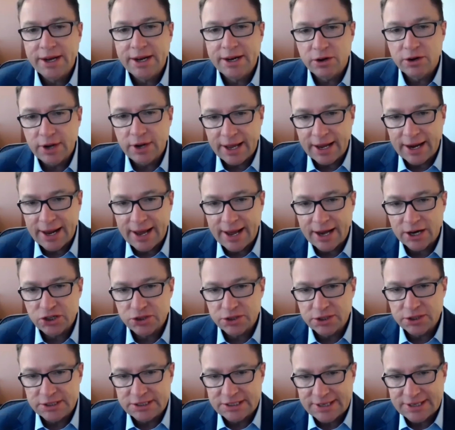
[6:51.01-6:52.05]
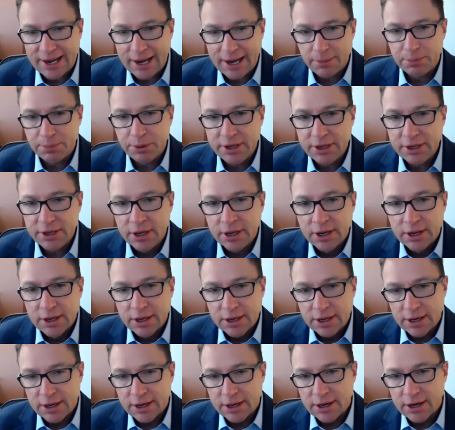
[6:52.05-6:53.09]
in and actually sampling
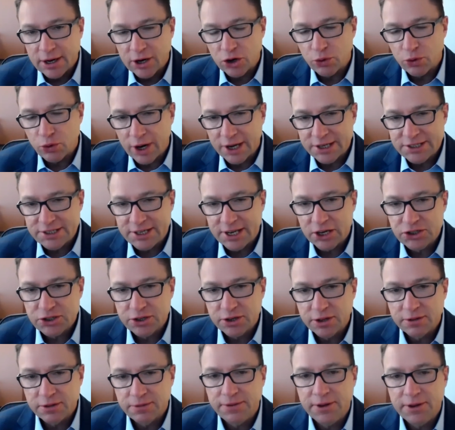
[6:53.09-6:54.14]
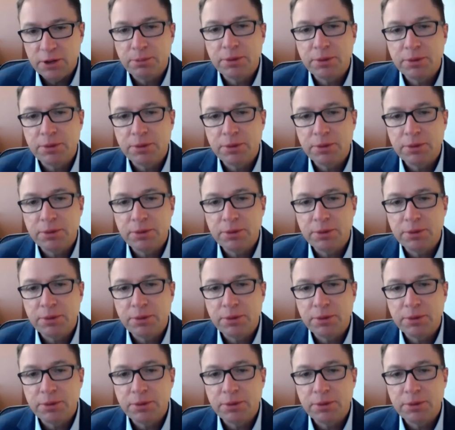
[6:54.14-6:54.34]
a cross section of the field,